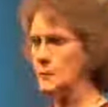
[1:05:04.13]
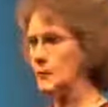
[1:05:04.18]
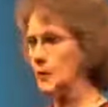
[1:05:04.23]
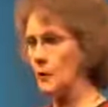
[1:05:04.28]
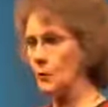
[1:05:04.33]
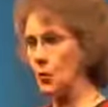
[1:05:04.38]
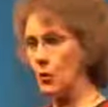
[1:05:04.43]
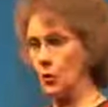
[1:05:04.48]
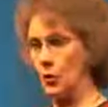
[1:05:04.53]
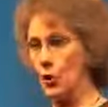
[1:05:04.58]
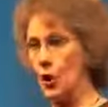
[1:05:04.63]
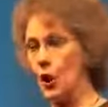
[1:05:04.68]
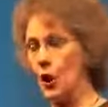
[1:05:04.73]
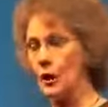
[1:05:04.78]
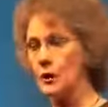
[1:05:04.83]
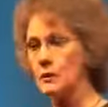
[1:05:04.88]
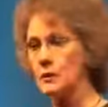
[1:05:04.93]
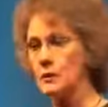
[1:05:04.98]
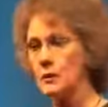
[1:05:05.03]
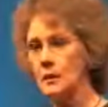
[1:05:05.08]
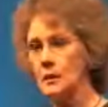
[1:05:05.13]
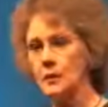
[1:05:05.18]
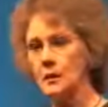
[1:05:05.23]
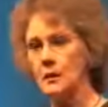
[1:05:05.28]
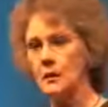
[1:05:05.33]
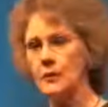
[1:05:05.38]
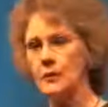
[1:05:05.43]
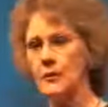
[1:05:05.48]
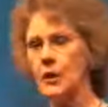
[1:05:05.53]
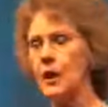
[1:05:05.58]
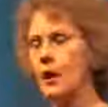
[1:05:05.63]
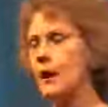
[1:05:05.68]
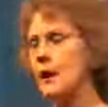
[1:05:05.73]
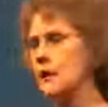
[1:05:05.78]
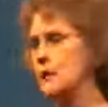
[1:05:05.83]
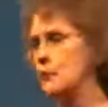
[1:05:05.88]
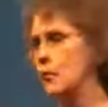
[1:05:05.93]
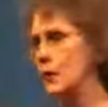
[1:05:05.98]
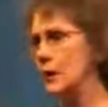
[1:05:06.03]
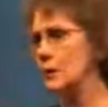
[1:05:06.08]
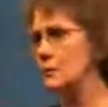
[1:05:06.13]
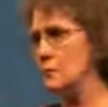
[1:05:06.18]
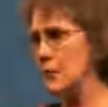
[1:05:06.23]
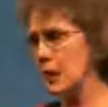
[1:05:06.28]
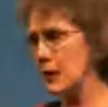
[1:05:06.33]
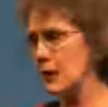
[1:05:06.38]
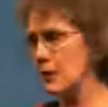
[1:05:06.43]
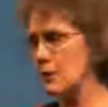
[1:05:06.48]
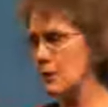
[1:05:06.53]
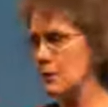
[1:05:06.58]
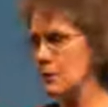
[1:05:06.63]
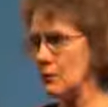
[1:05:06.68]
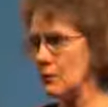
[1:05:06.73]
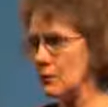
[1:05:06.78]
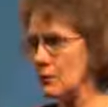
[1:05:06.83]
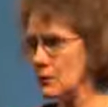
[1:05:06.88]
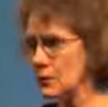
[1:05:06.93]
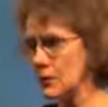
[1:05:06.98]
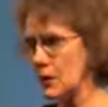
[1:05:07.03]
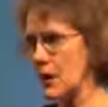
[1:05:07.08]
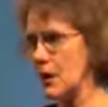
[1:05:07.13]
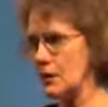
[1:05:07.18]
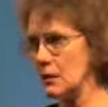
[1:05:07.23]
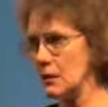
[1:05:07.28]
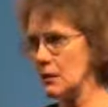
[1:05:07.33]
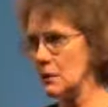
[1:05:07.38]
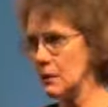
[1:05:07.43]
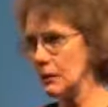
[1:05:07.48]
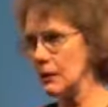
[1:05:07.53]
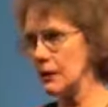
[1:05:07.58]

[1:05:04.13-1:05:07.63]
but they were not the high-grade medical solid